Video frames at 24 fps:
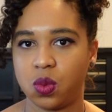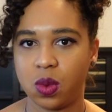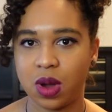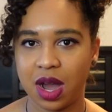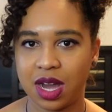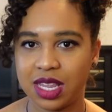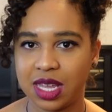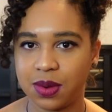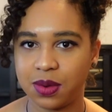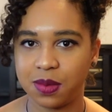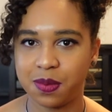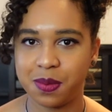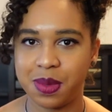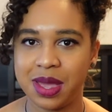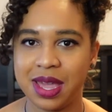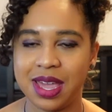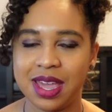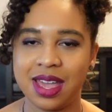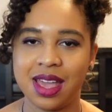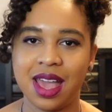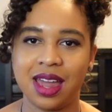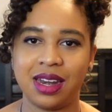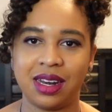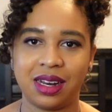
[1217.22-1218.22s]
why that would
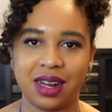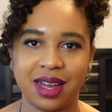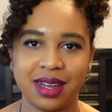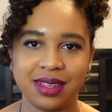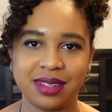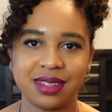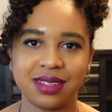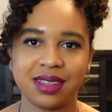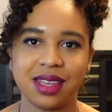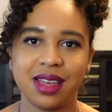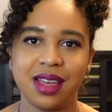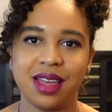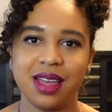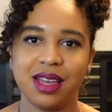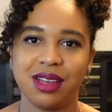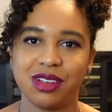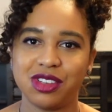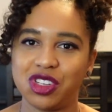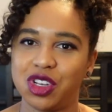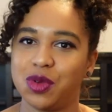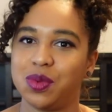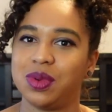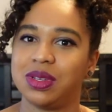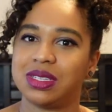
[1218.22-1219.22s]
be unless
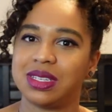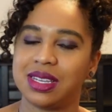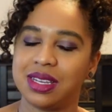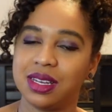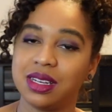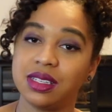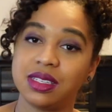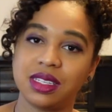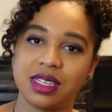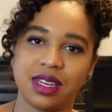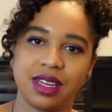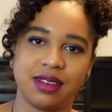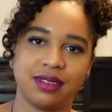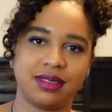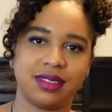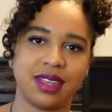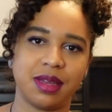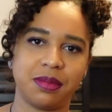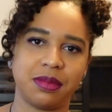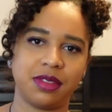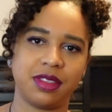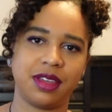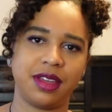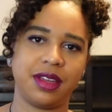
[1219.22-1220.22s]
she was guilty of
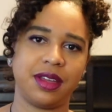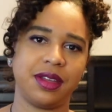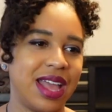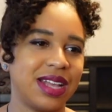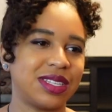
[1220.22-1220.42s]
something.